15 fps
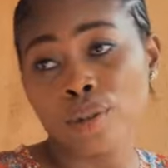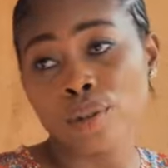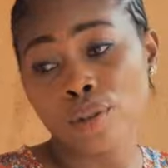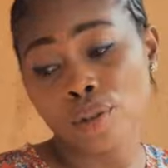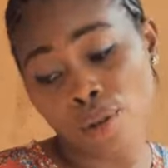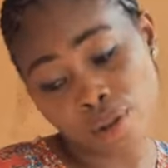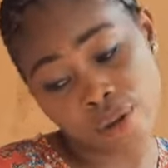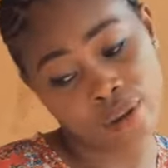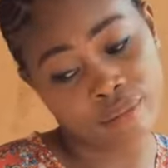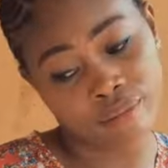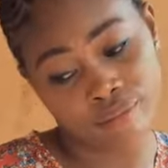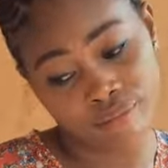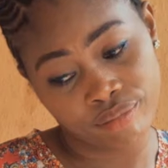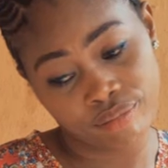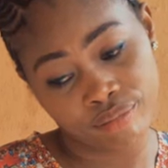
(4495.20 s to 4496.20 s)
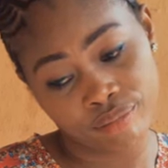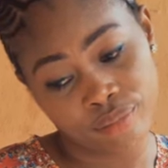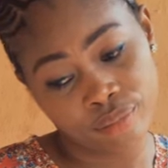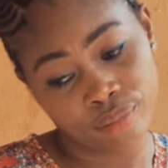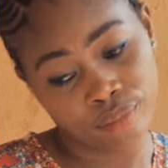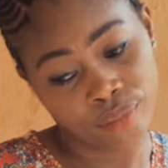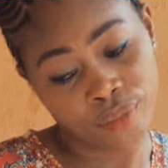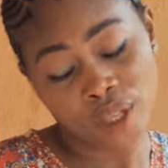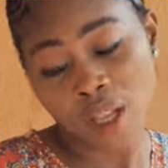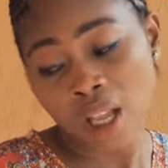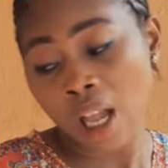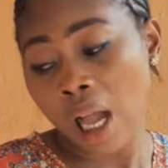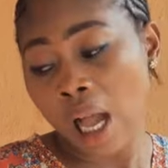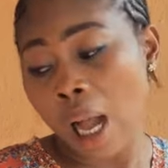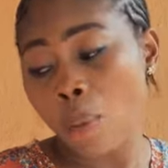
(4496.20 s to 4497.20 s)
Sorry,
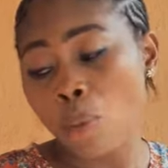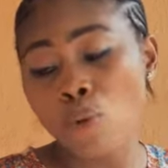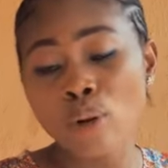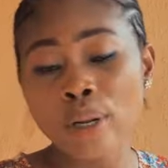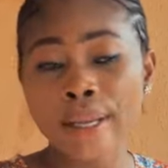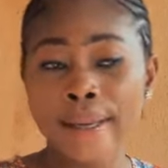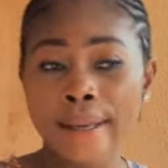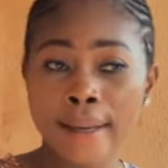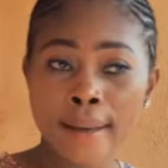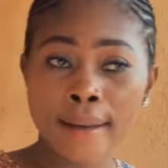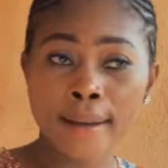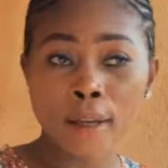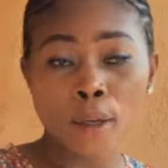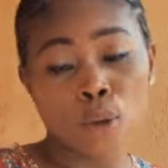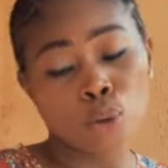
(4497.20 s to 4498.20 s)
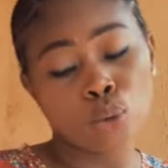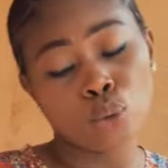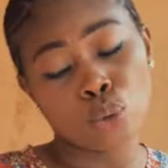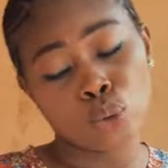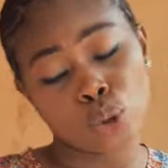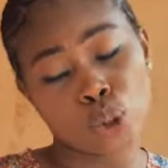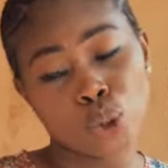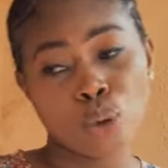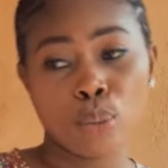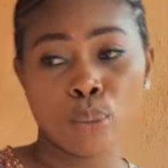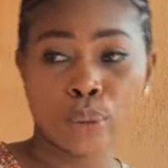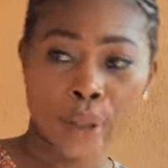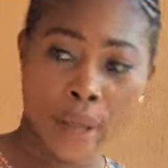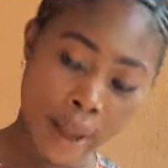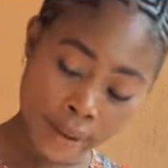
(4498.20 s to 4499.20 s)
I'm only here to see your
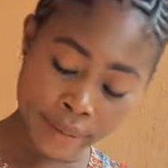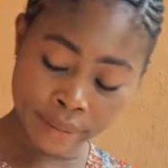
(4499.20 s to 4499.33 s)
mother.